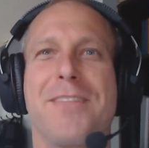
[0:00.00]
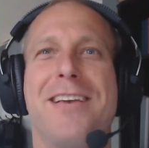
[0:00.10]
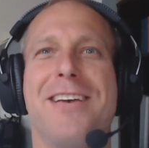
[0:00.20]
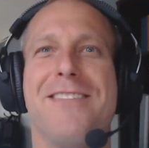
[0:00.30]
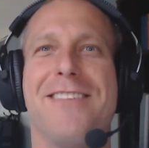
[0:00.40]

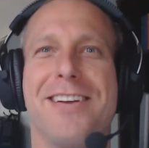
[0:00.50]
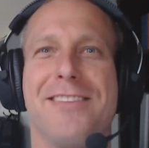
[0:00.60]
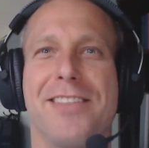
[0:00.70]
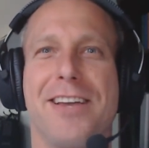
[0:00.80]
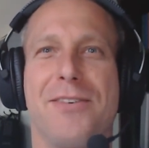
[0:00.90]

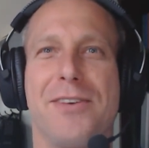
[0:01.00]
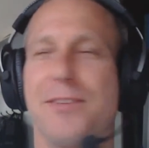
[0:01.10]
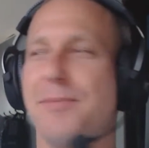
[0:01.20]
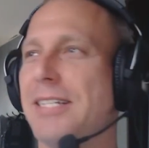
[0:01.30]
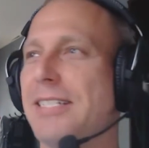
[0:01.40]
whatever that
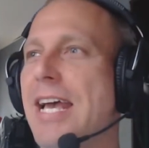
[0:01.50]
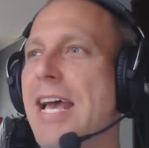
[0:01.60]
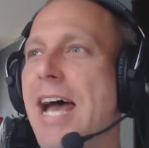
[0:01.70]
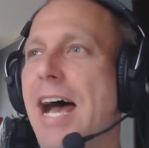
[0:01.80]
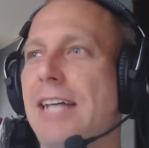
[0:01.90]
word means.
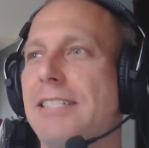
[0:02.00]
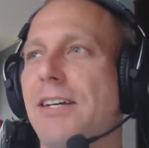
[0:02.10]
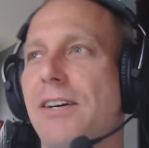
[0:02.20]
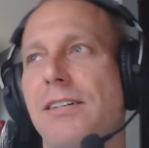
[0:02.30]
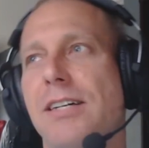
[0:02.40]

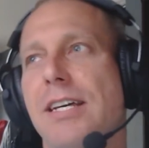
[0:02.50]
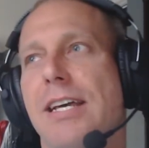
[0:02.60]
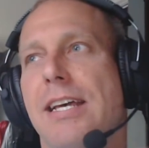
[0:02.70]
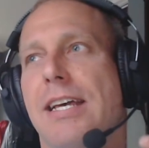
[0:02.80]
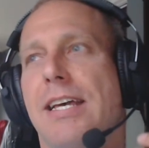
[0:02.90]
So
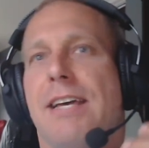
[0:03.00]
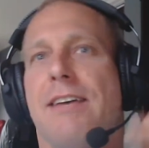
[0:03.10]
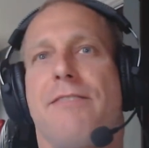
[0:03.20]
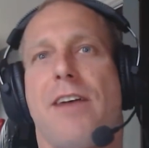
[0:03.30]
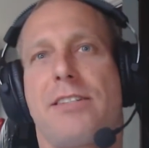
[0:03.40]

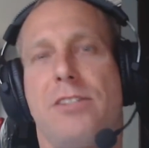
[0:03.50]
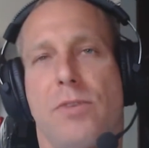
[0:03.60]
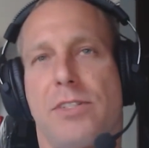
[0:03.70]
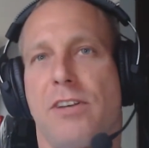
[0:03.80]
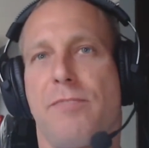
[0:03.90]
fractional
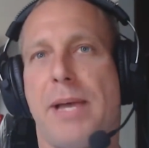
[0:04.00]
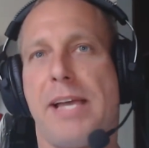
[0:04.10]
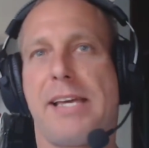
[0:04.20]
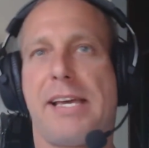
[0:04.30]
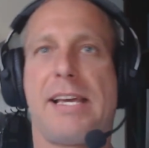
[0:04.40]
reserve
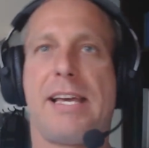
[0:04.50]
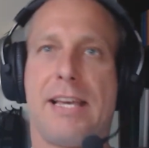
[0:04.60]
banking,